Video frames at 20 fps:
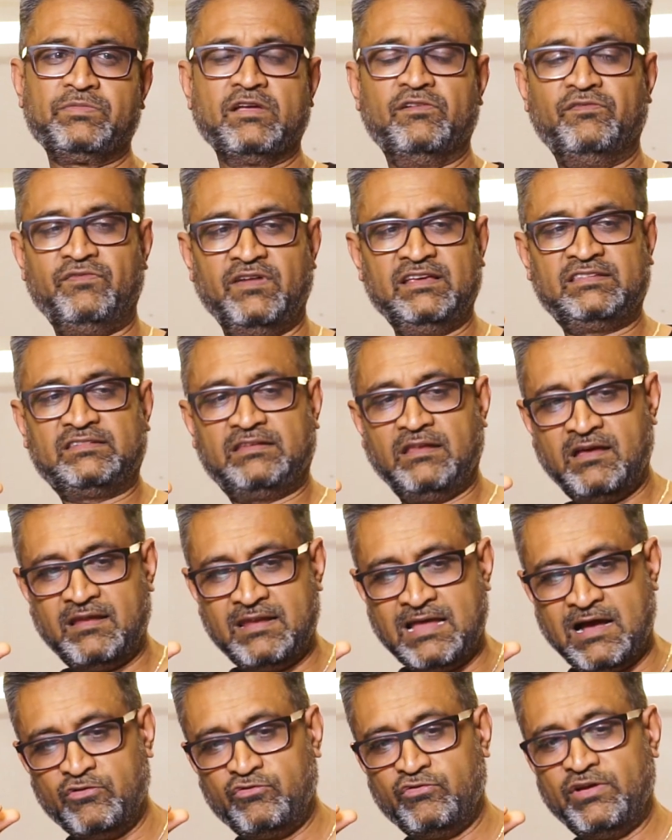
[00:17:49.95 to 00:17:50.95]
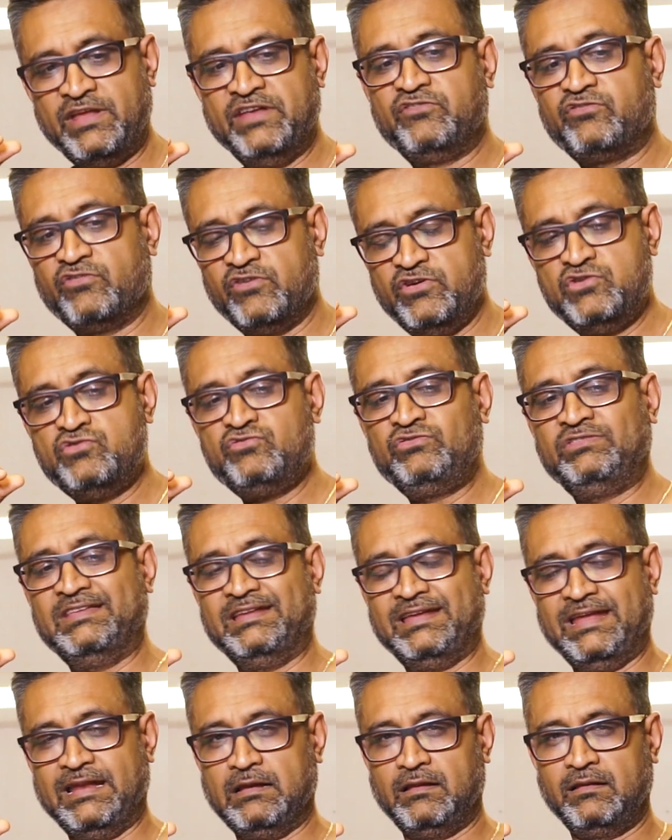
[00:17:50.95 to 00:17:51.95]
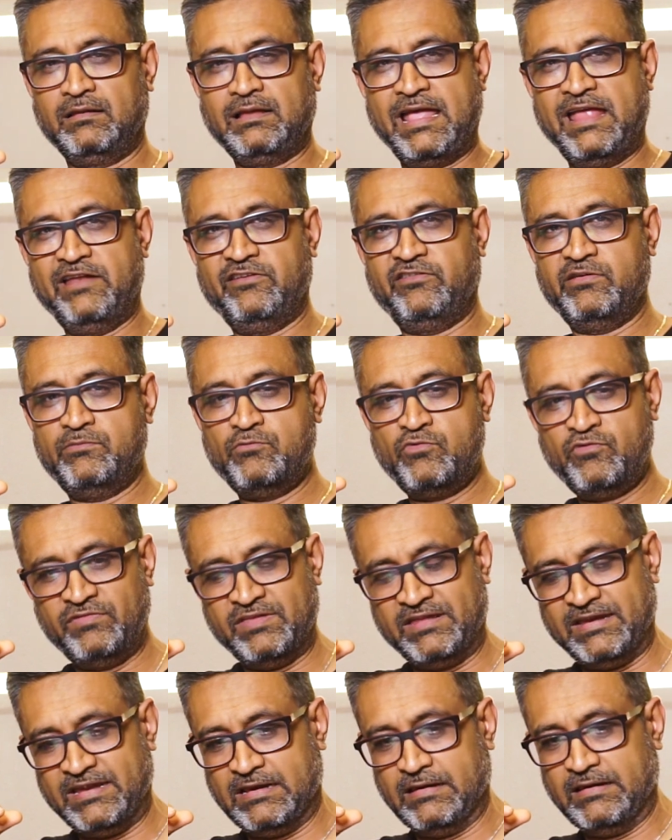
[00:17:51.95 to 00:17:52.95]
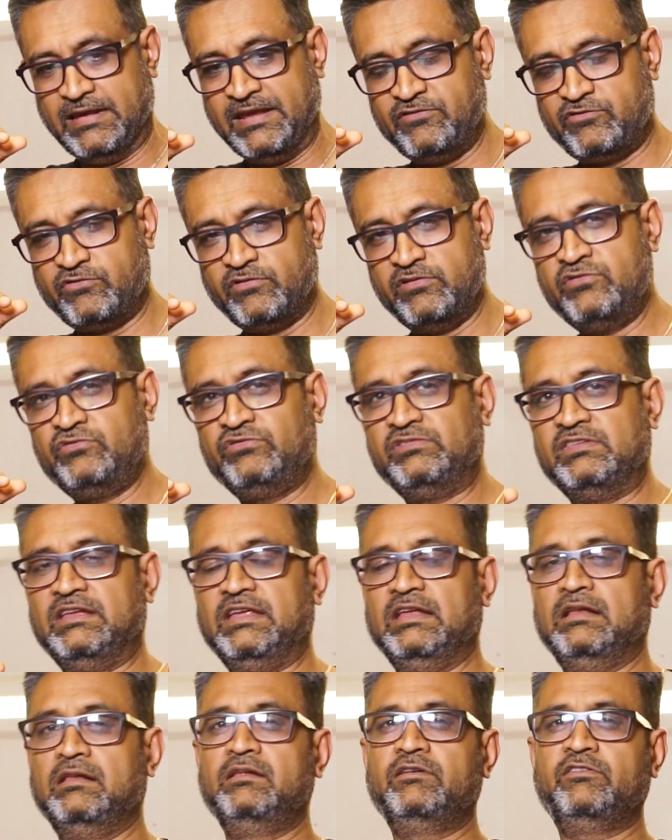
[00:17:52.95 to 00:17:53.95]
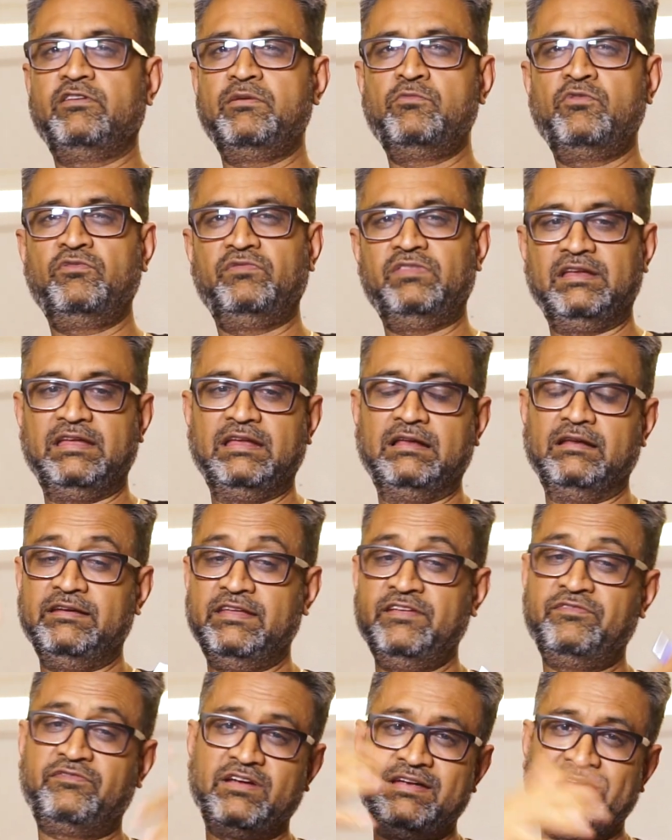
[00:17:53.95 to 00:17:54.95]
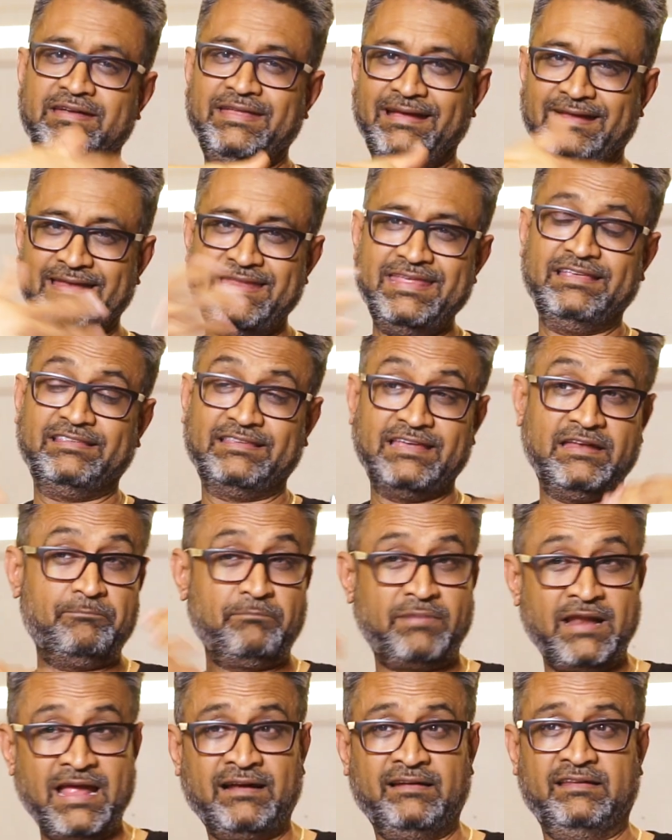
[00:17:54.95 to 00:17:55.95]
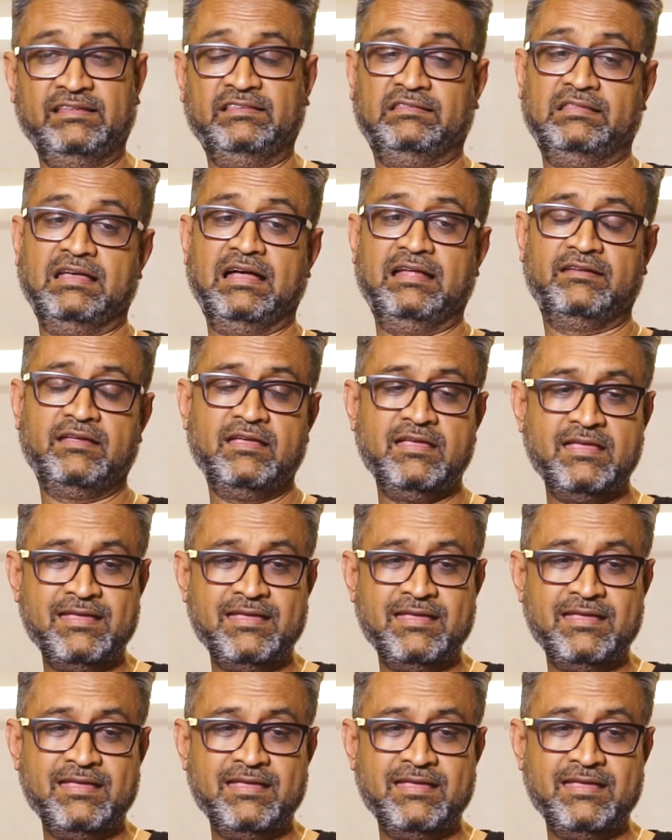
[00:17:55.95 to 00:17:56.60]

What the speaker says: First, learn how to introduce the needle and remove the needle. Introduce the needle, remove the needle, different techniques, and practice that.